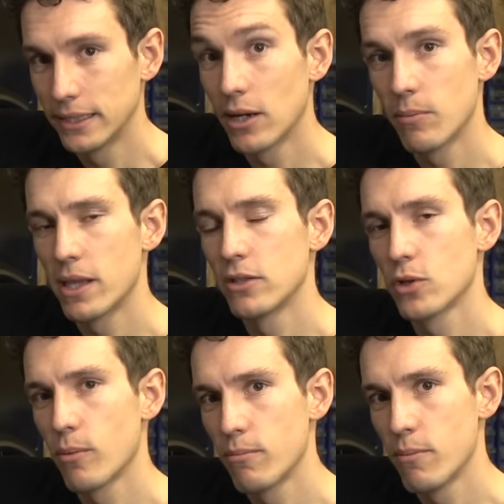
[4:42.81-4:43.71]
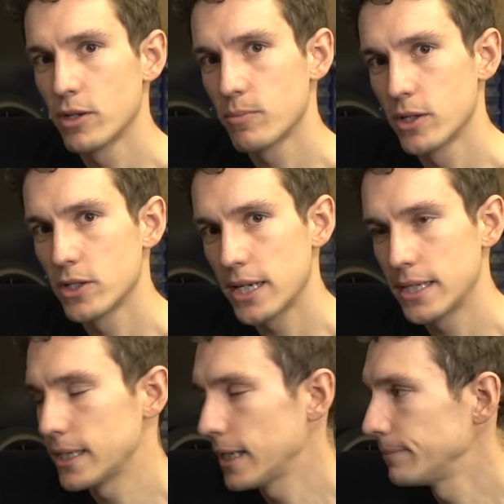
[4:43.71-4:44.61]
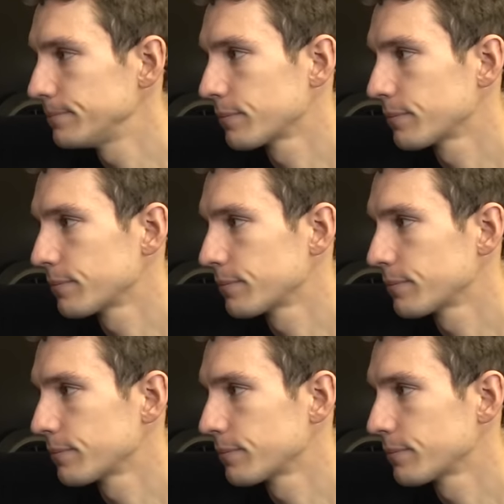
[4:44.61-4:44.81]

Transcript: and that'll make the job much, much easier.